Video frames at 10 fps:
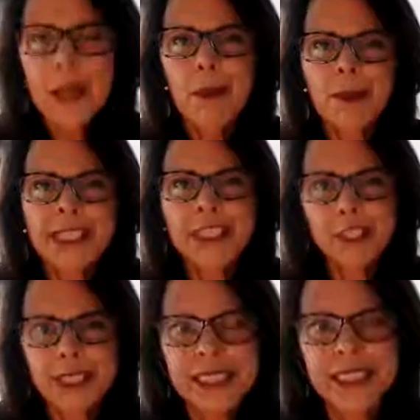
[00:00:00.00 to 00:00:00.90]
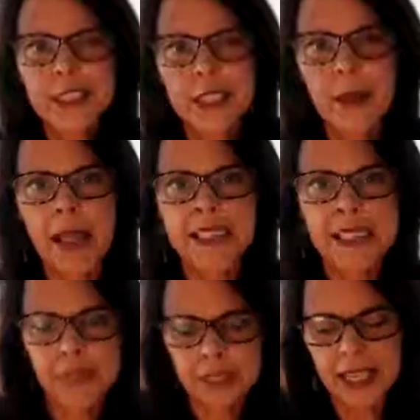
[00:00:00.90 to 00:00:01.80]
but it increases your
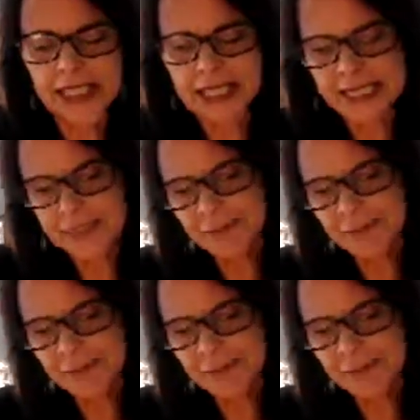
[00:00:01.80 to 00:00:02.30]
capacity for kindness.